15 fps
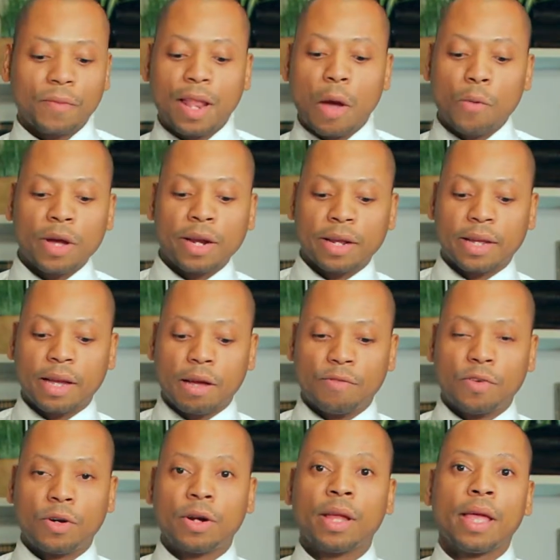Now we're going to
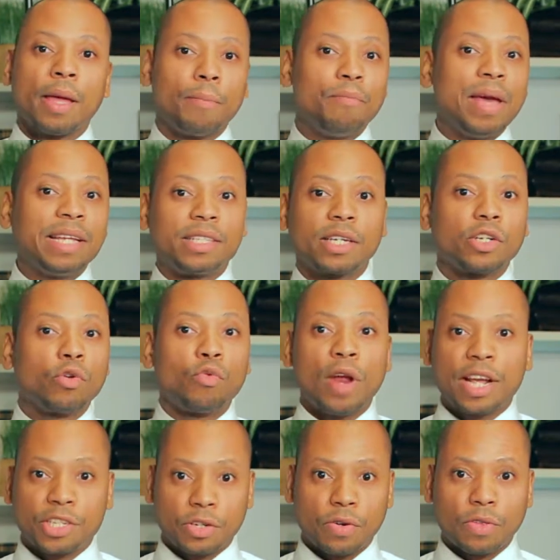cover basic
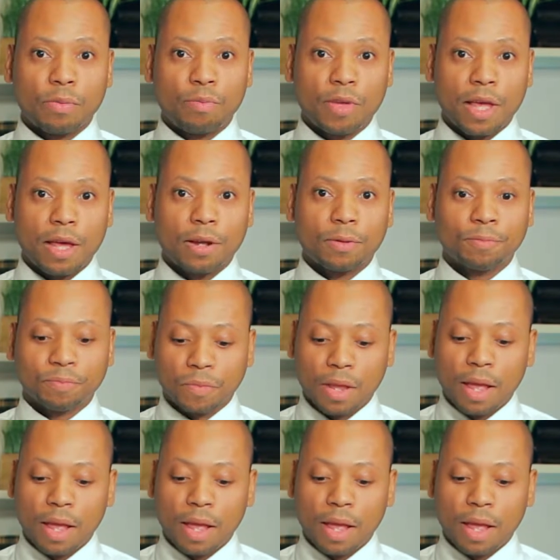direction on the piano.